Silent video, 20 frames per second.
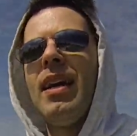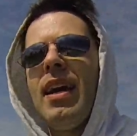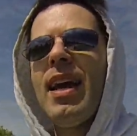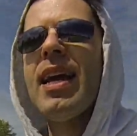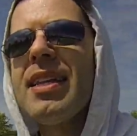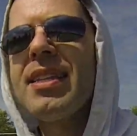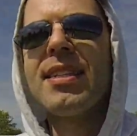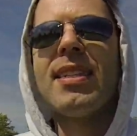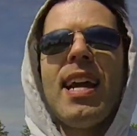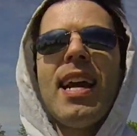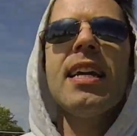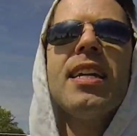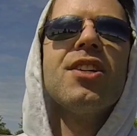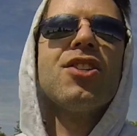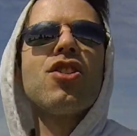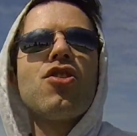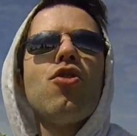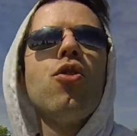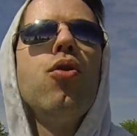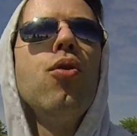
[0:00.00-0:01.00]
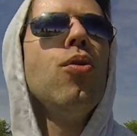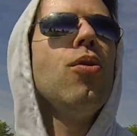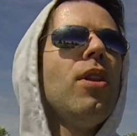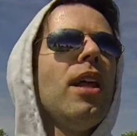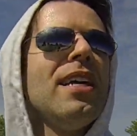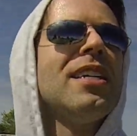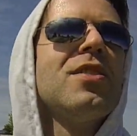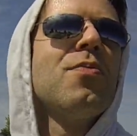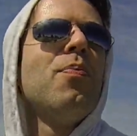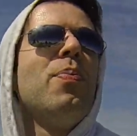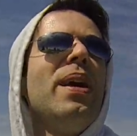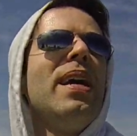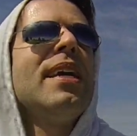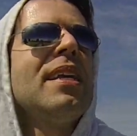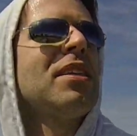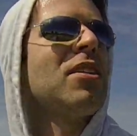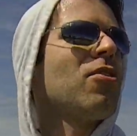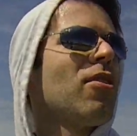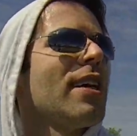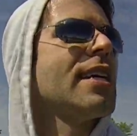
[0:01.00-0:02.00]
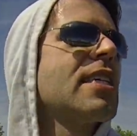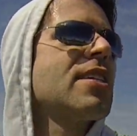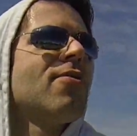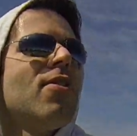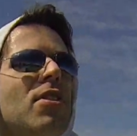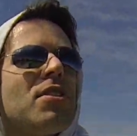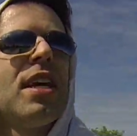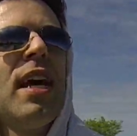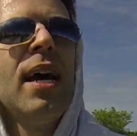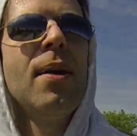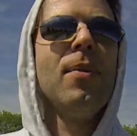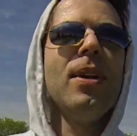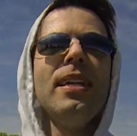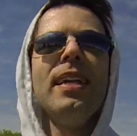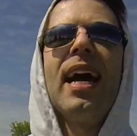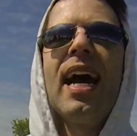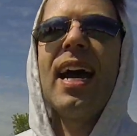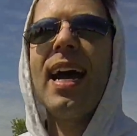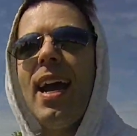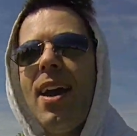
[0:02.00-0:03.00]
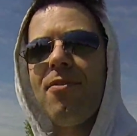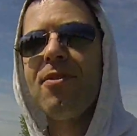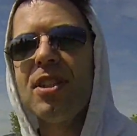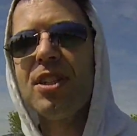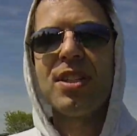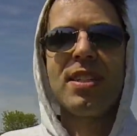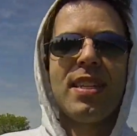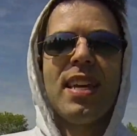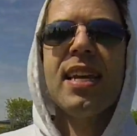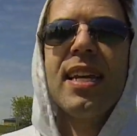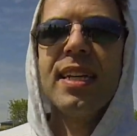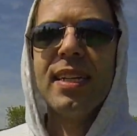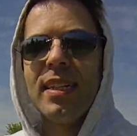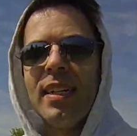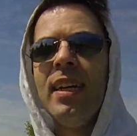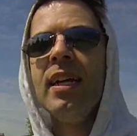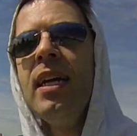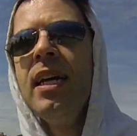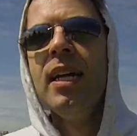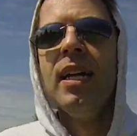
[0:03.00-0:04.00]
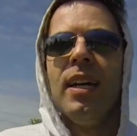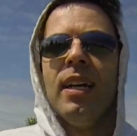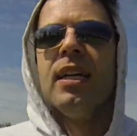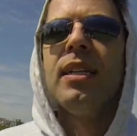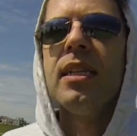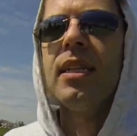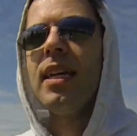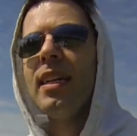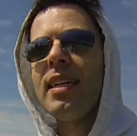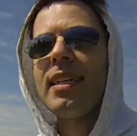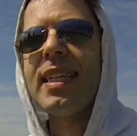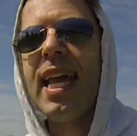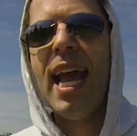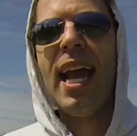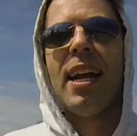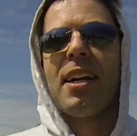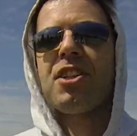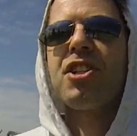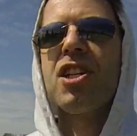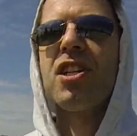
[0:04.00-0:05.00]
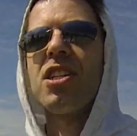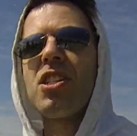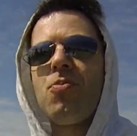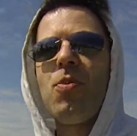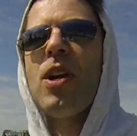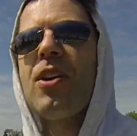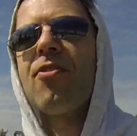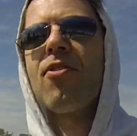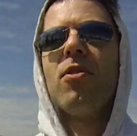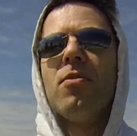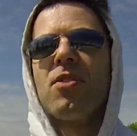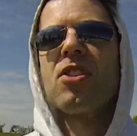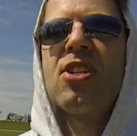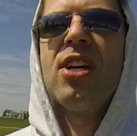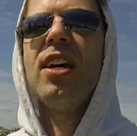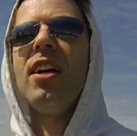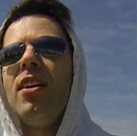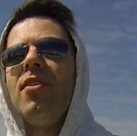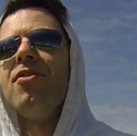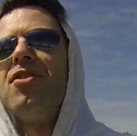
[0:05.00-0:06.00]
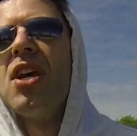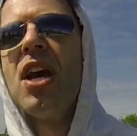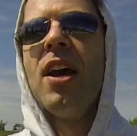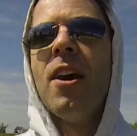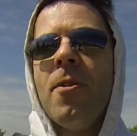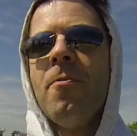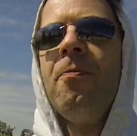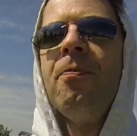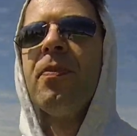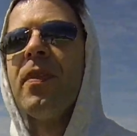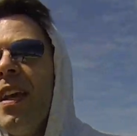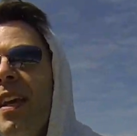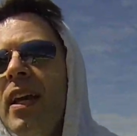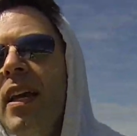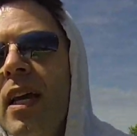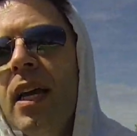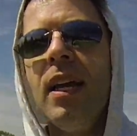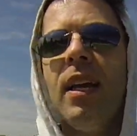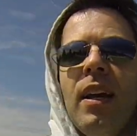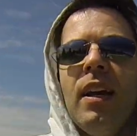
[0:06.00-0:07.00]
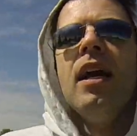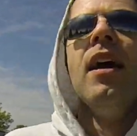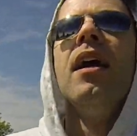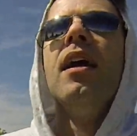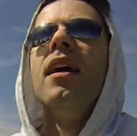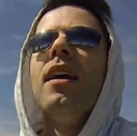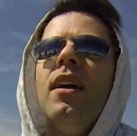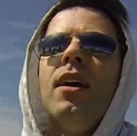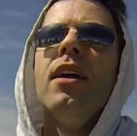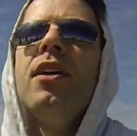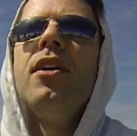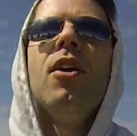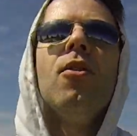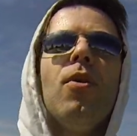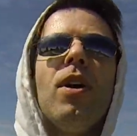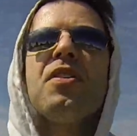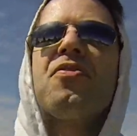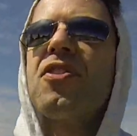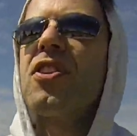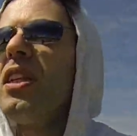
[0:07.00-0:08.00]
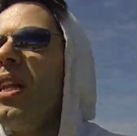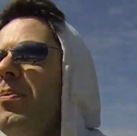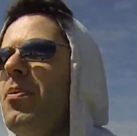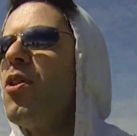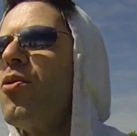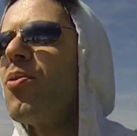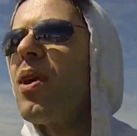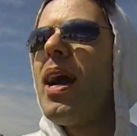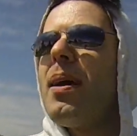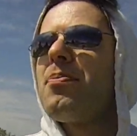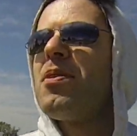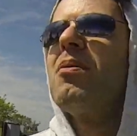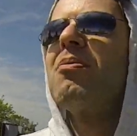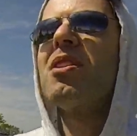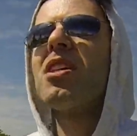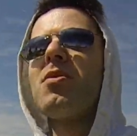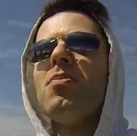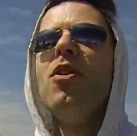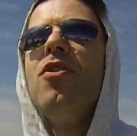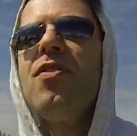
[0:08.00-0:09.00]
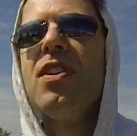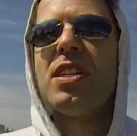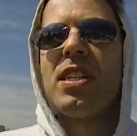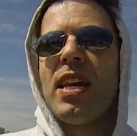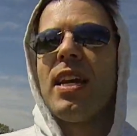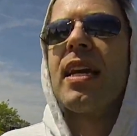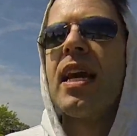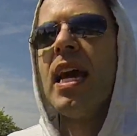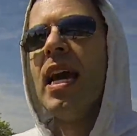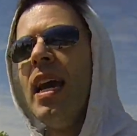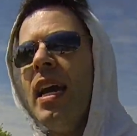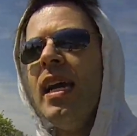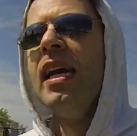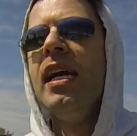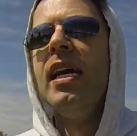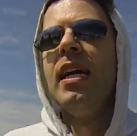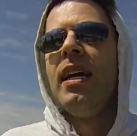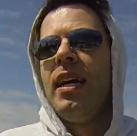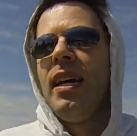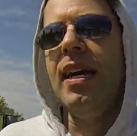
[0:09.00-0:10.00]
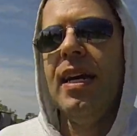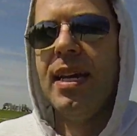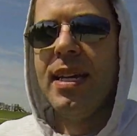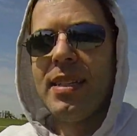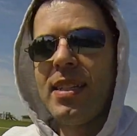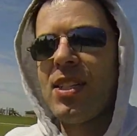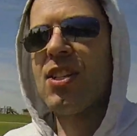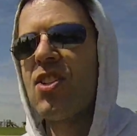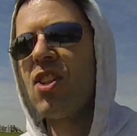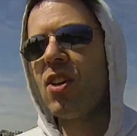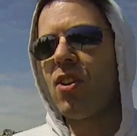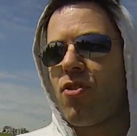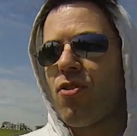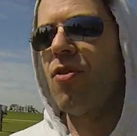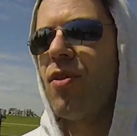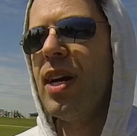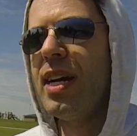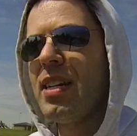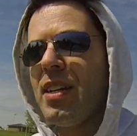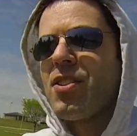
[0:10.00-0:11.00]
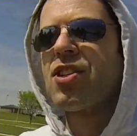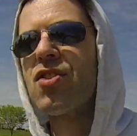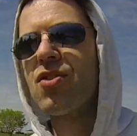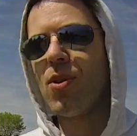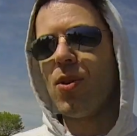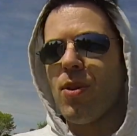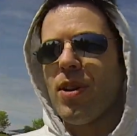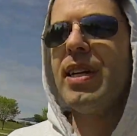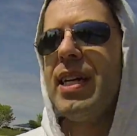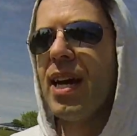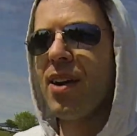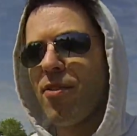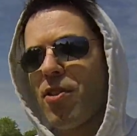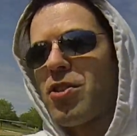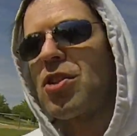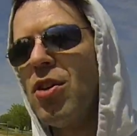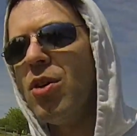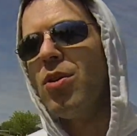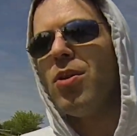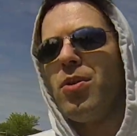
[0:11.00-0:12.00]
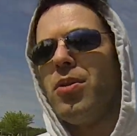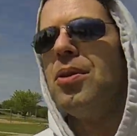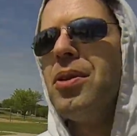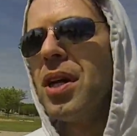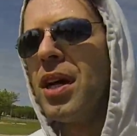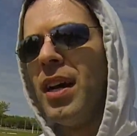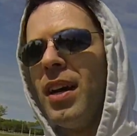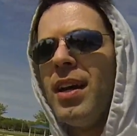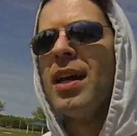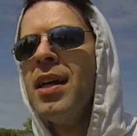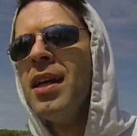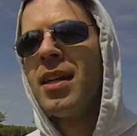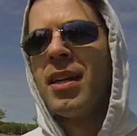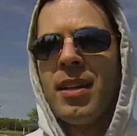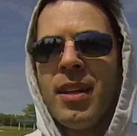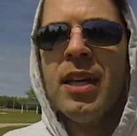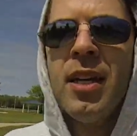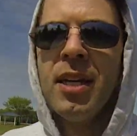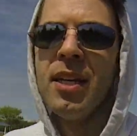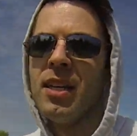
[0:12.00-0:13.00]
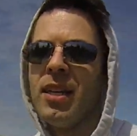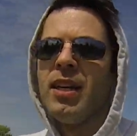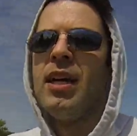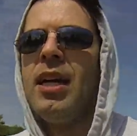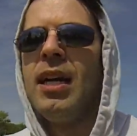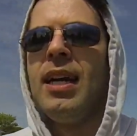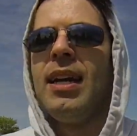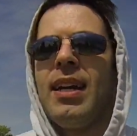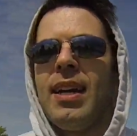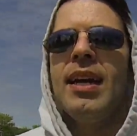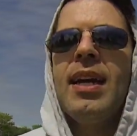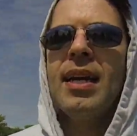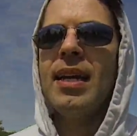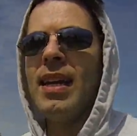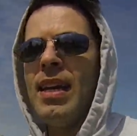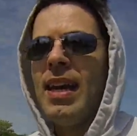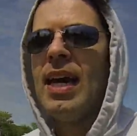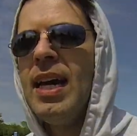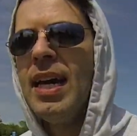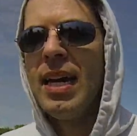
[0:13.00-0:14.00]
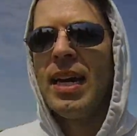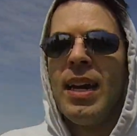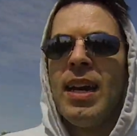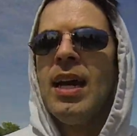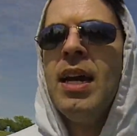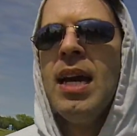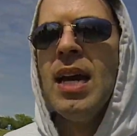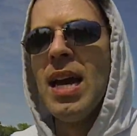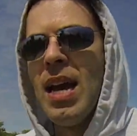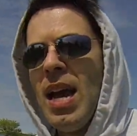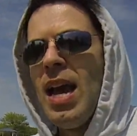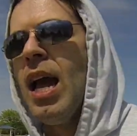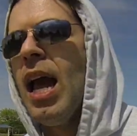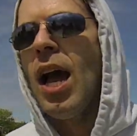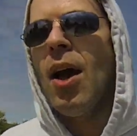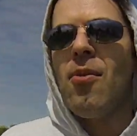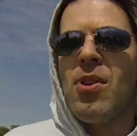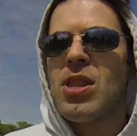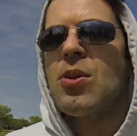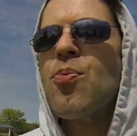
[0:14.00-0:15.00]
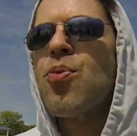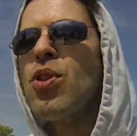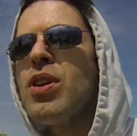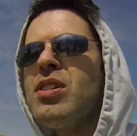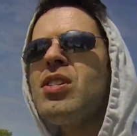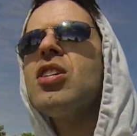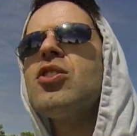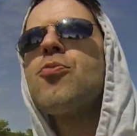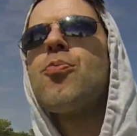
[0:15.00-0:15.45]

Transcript: it's not as cool as being the greatest of all time and not having to say it, letting the actions speak for themselves. You know, what if Columbo wrapped up this movie saying, It's the greatest story ever told? Eh, I mean, The Princess